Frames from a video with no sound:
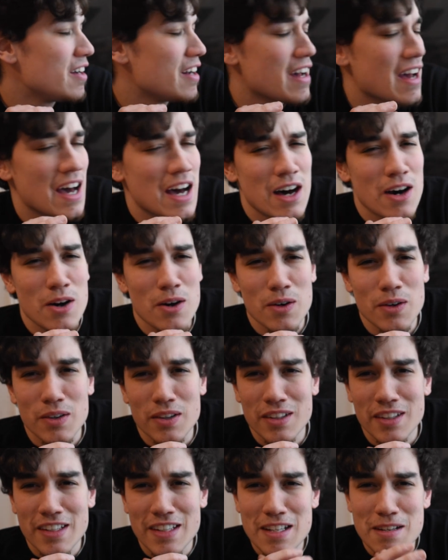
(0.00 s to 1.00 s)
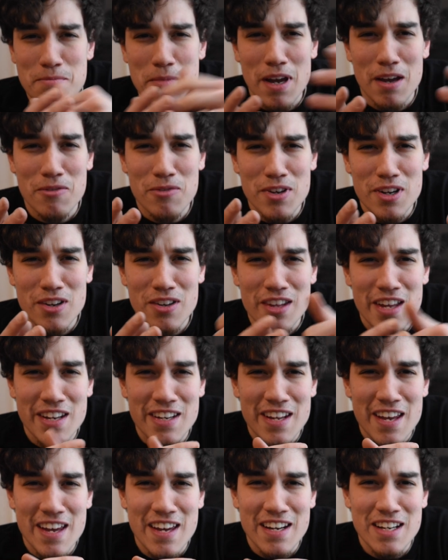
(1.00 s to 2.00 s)
how he didn't make a video
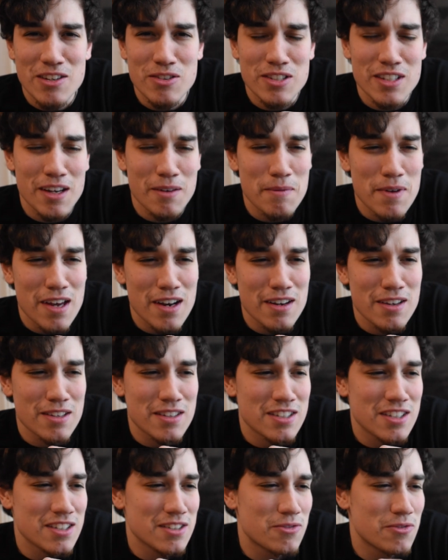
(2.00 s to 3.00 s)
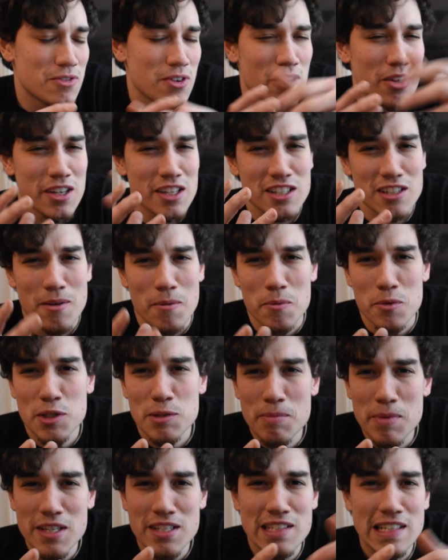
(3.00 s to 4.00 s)
that day, and he was like, man, he just felt like something
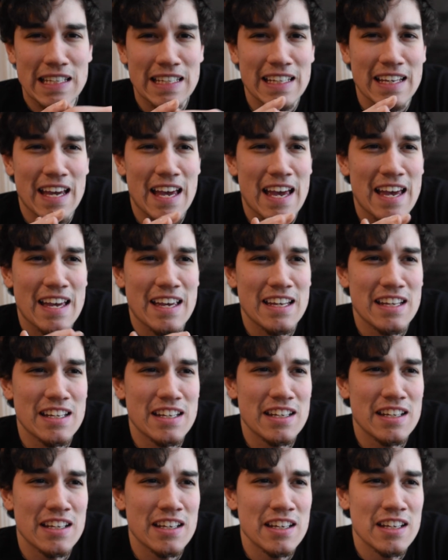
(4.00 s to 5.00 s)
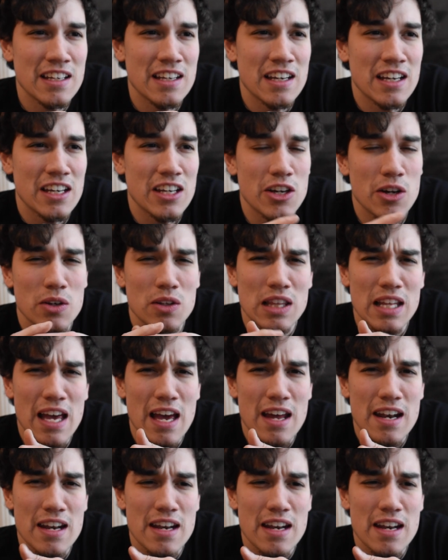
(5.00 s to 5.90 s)
was missing, and you know,